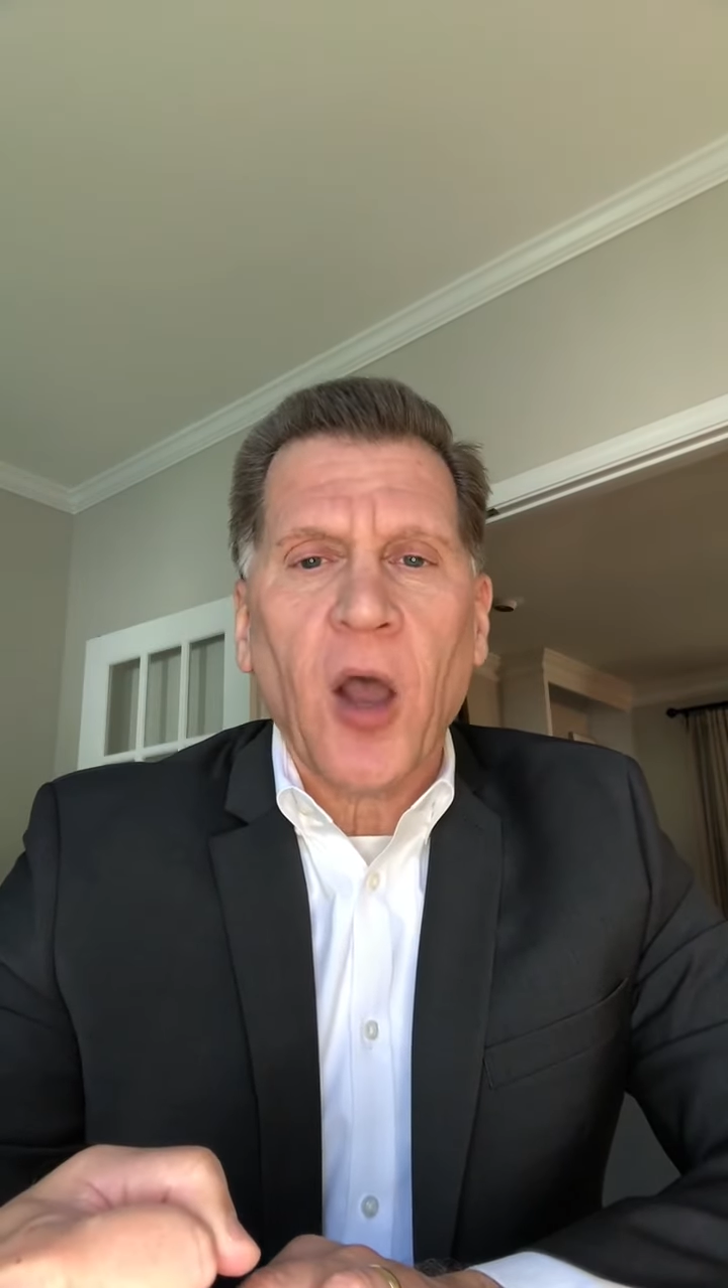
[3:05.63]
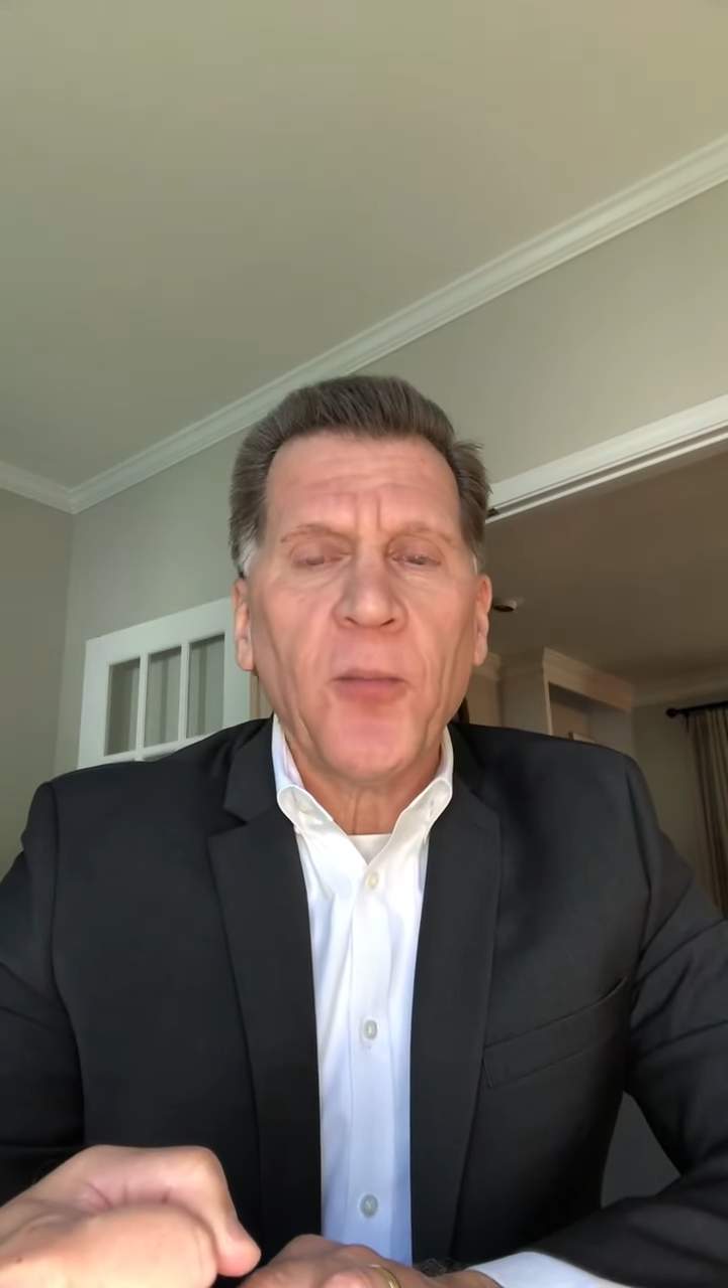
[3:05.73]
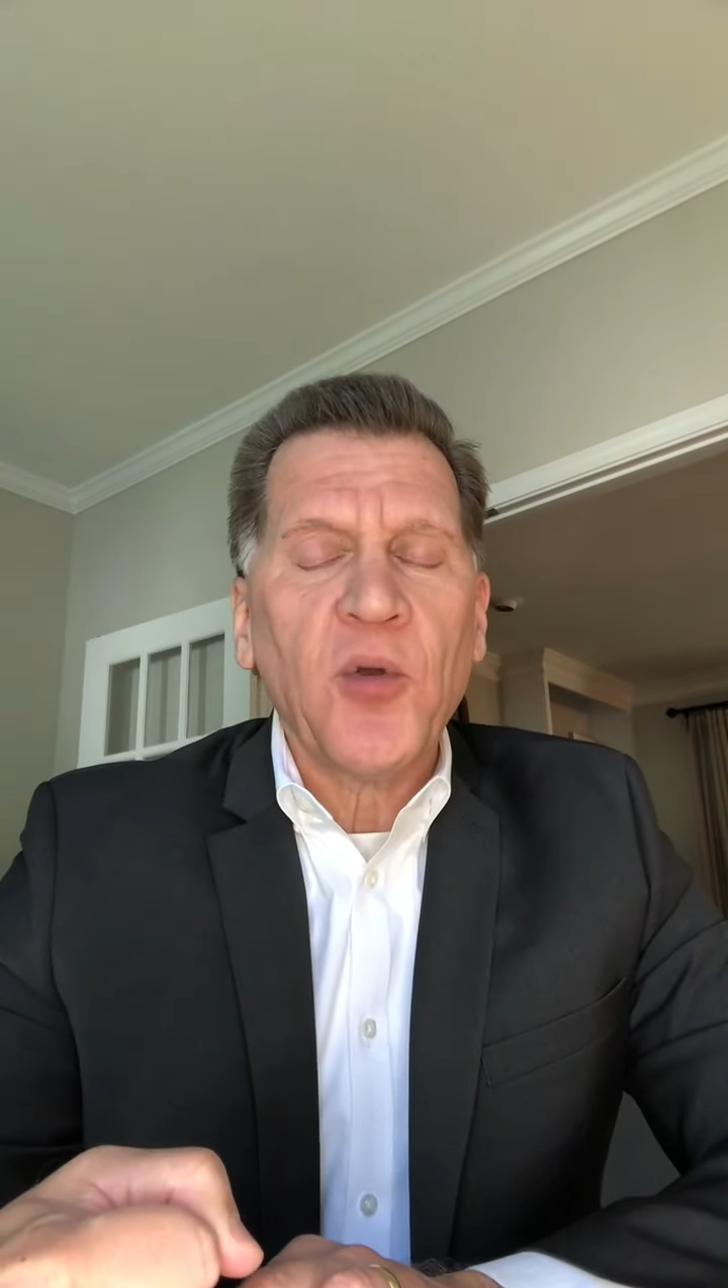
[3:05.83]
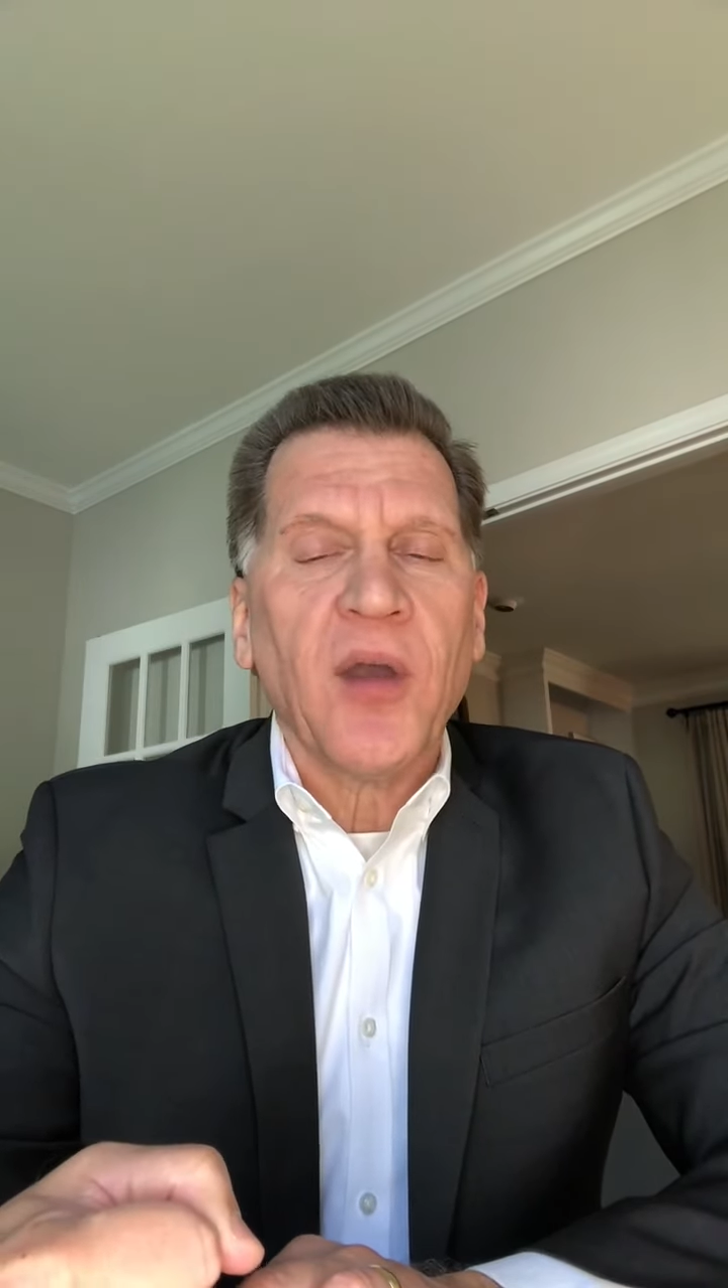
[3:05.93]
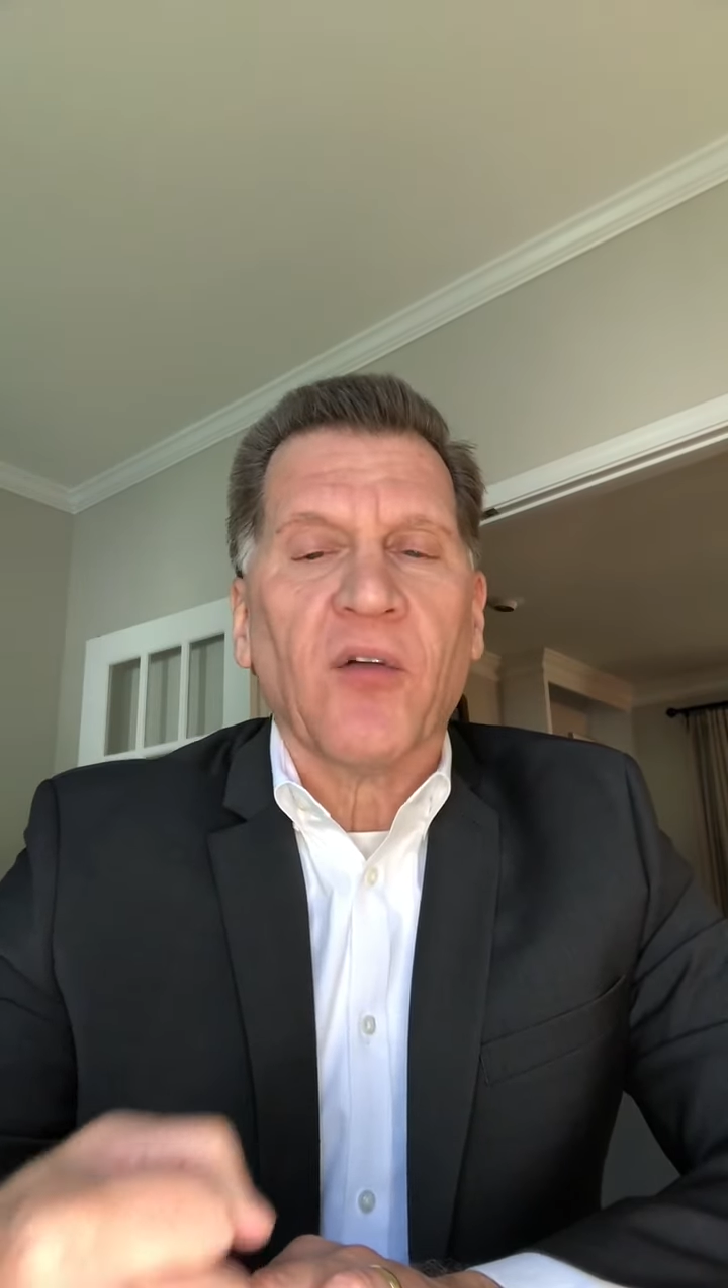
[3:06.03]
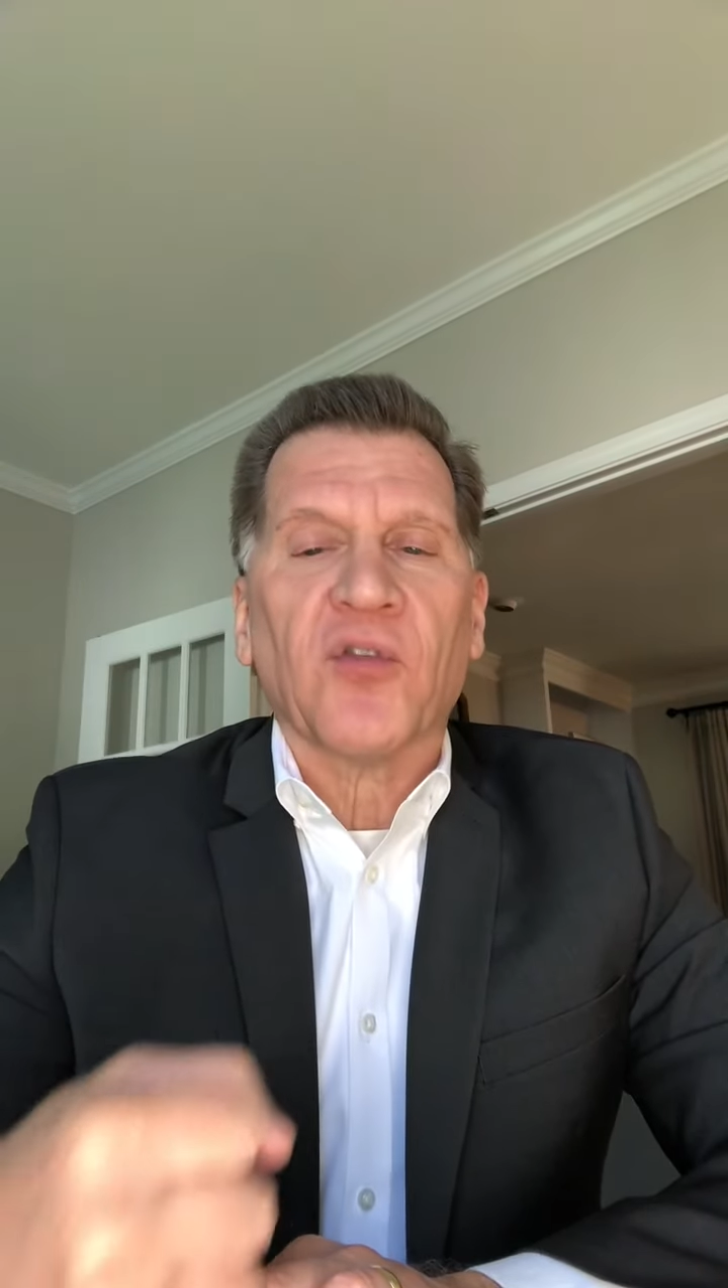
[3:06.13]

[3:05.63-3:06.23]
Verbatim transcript: Hope you are